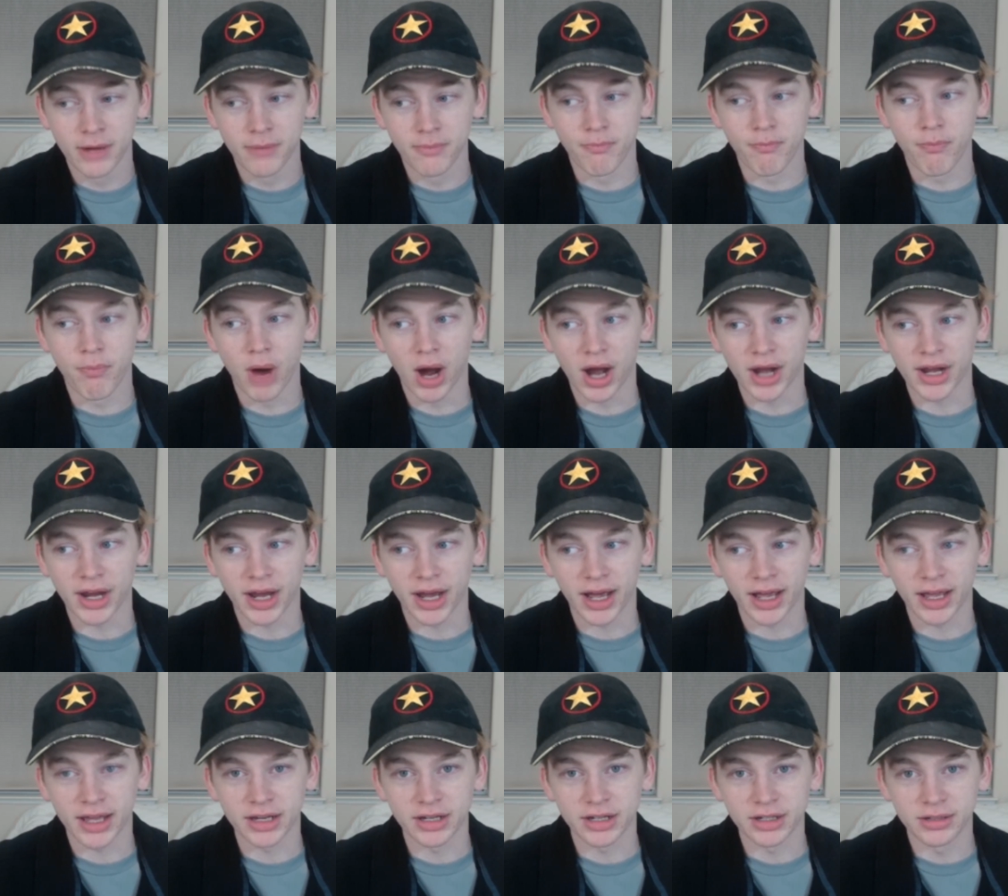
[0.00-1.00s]
but
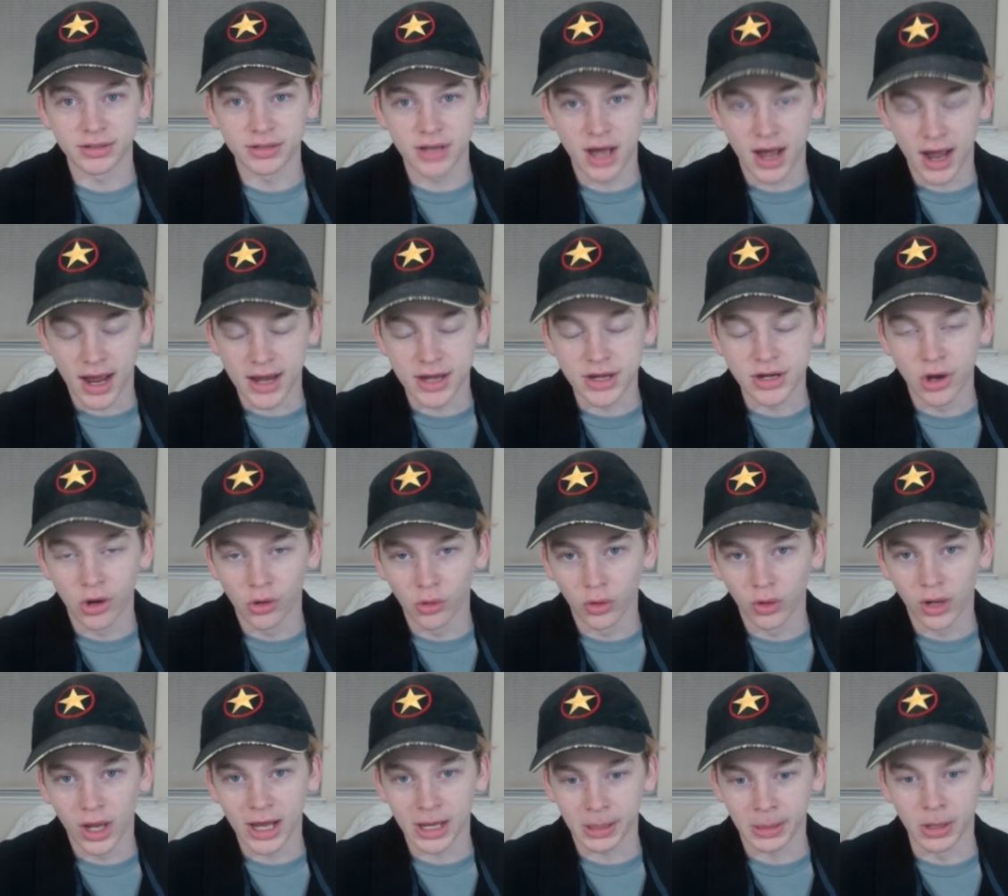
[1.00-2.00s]
I I know
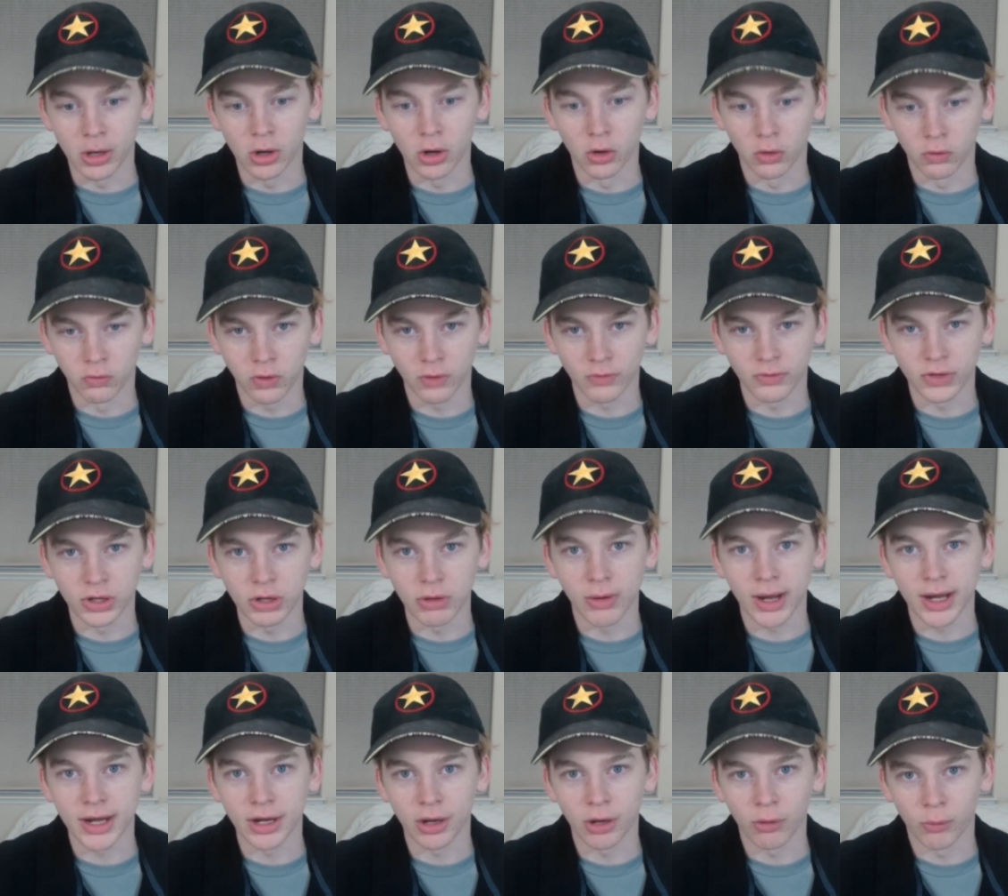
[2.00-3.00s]
like the overview,
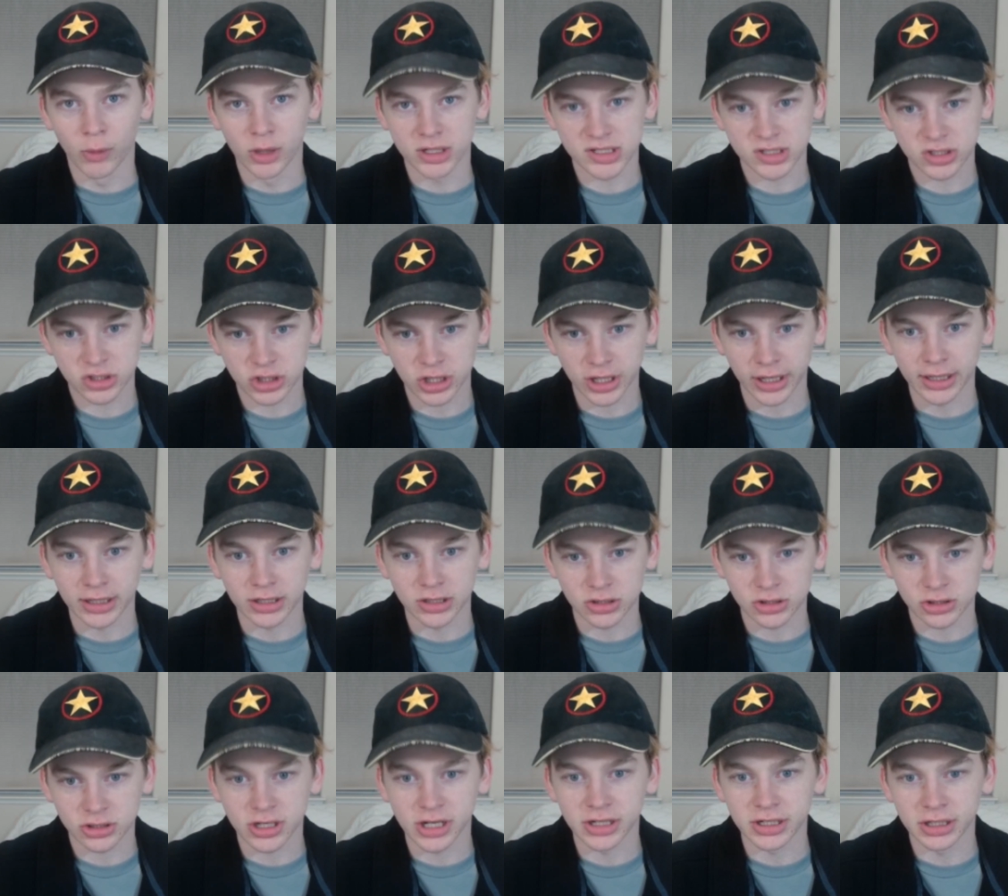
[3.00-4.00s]
I know what's
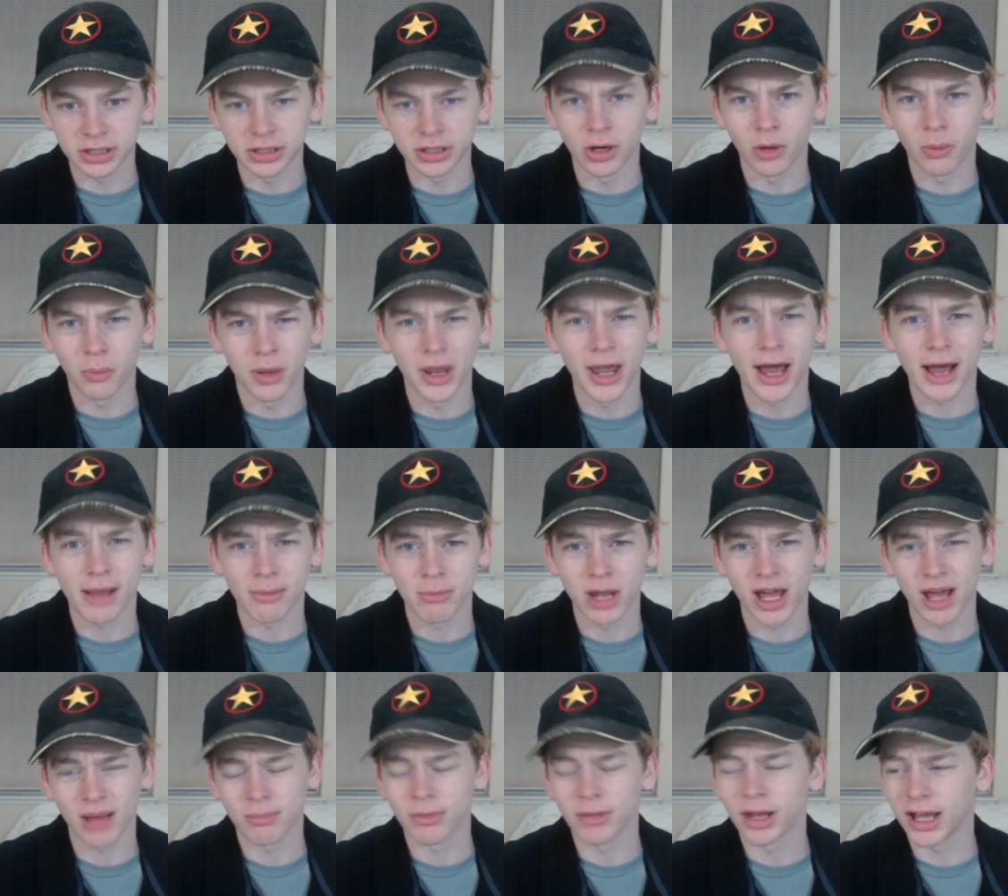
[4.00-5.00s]
changed and you know blah
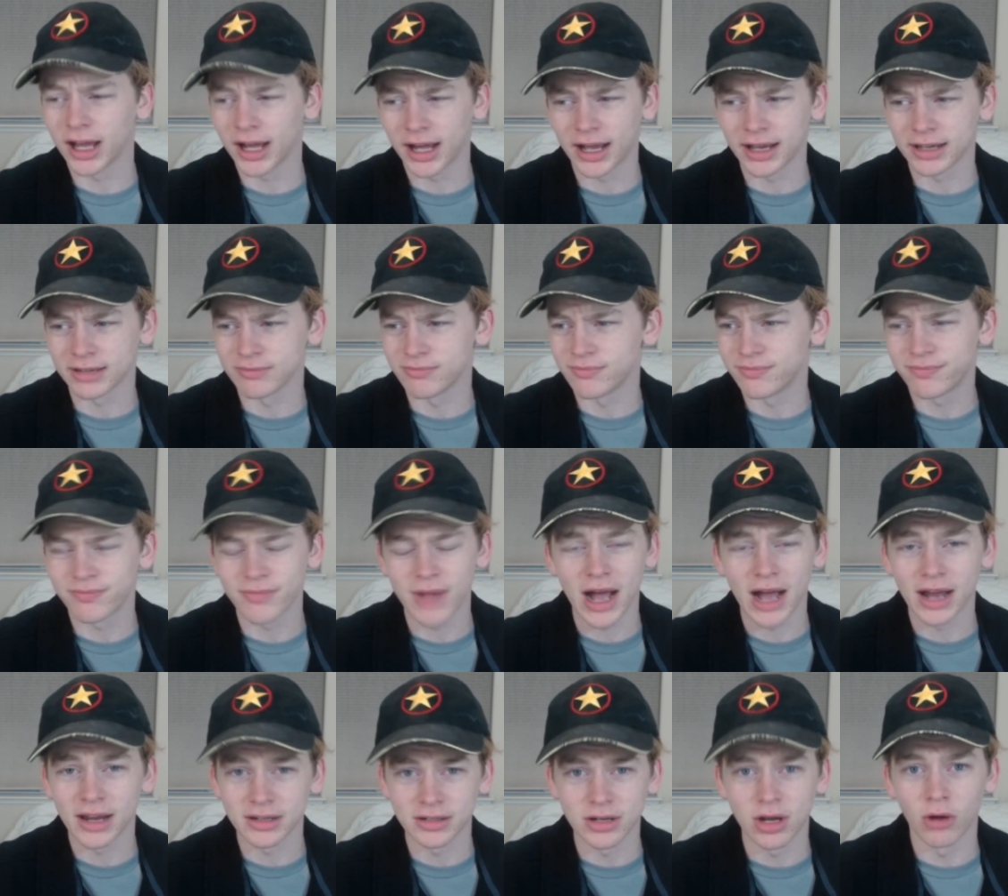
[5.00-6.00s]
blah blah. I
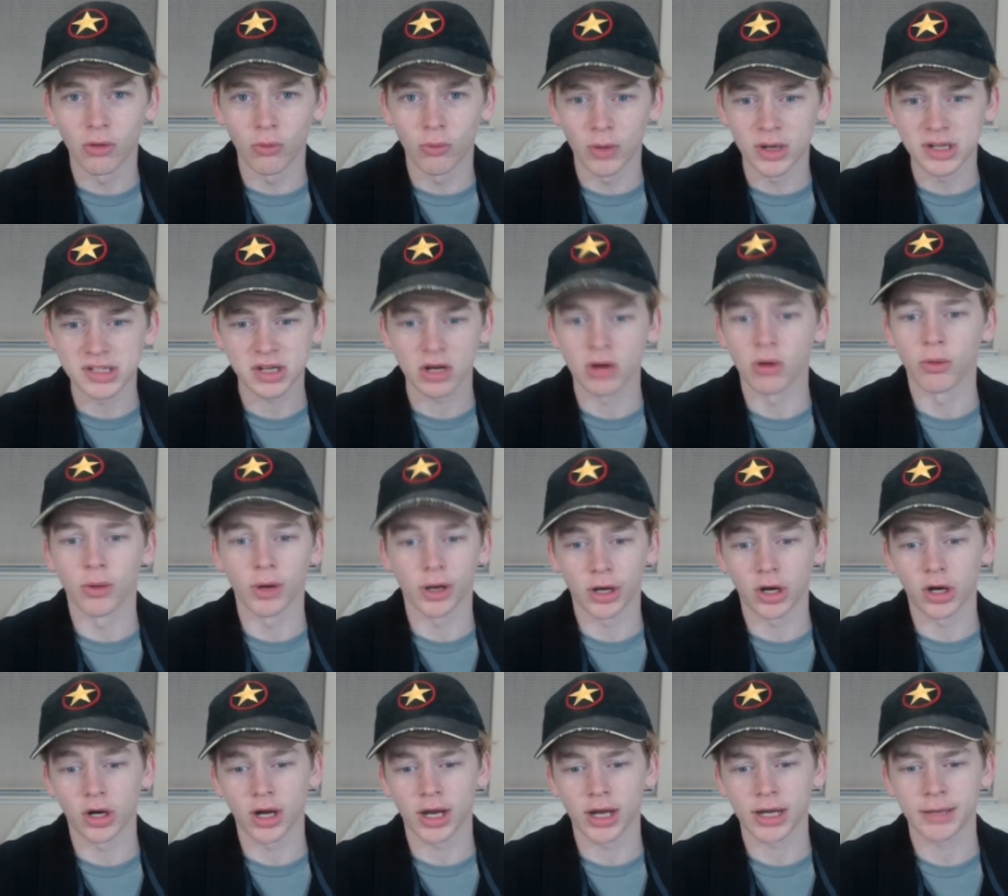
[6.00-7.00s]
I know what's going
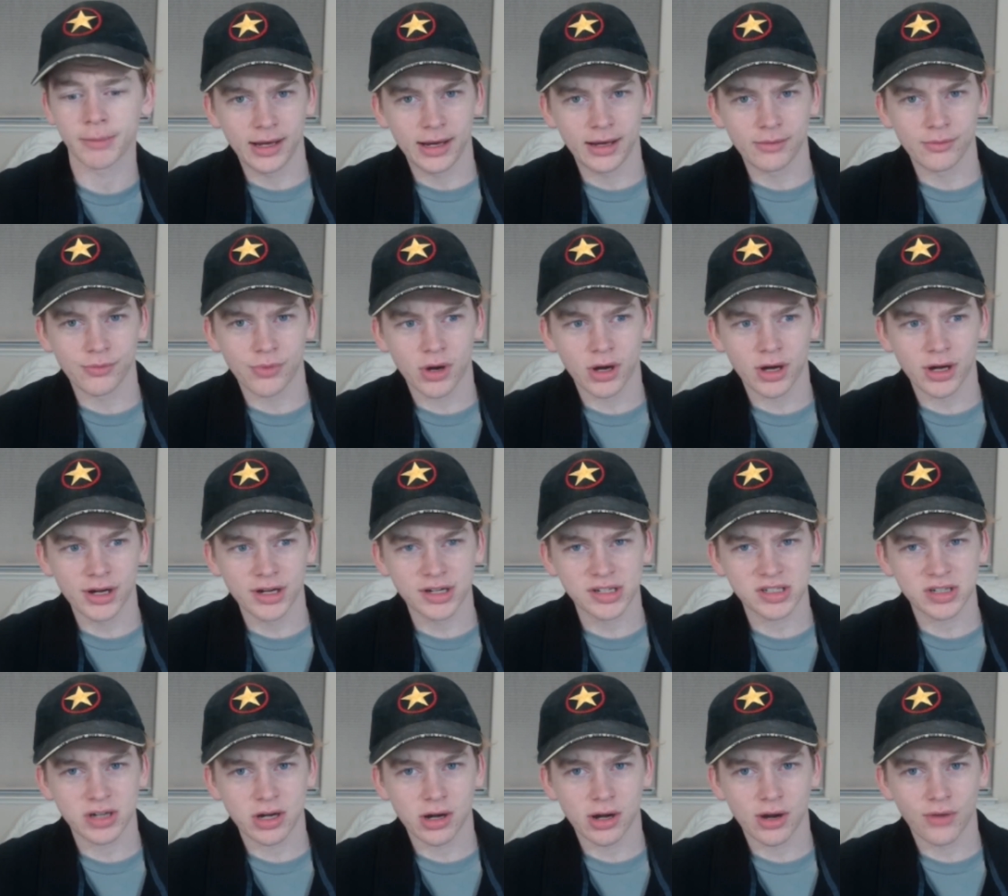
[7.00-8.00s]
on. We're going to
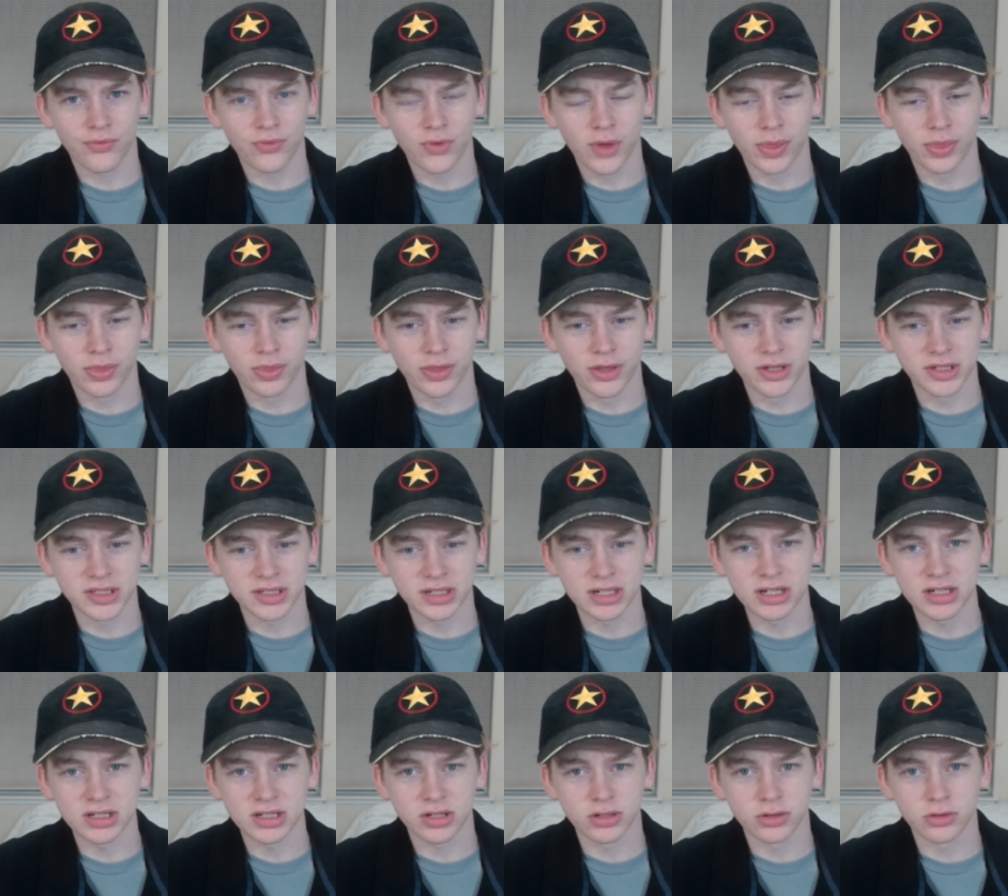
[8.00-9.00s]
start off with the
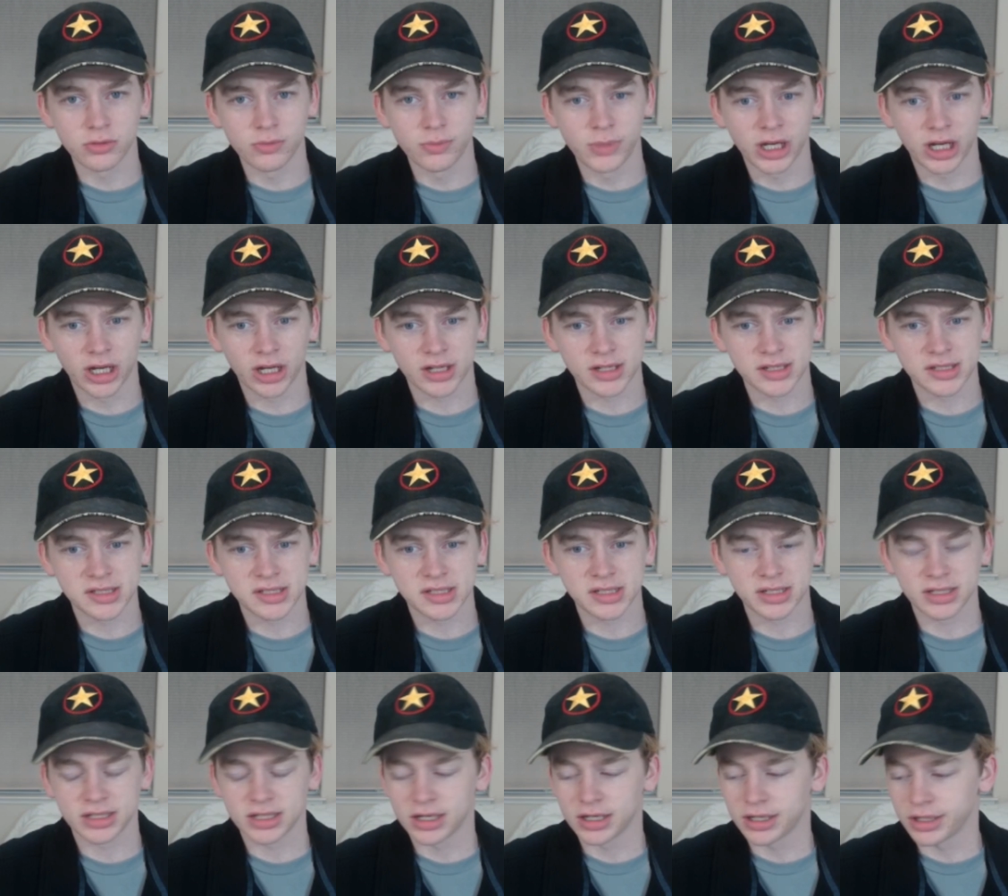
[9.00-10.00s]
C2 because,
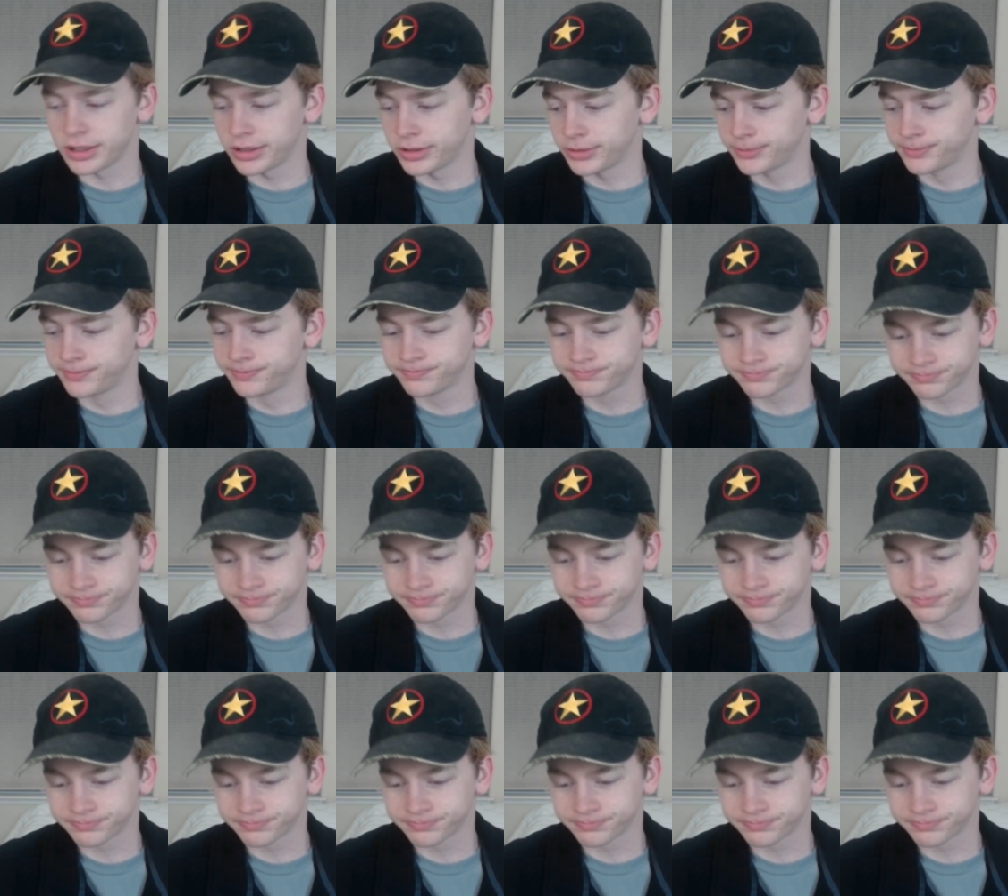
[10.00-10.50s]
you know,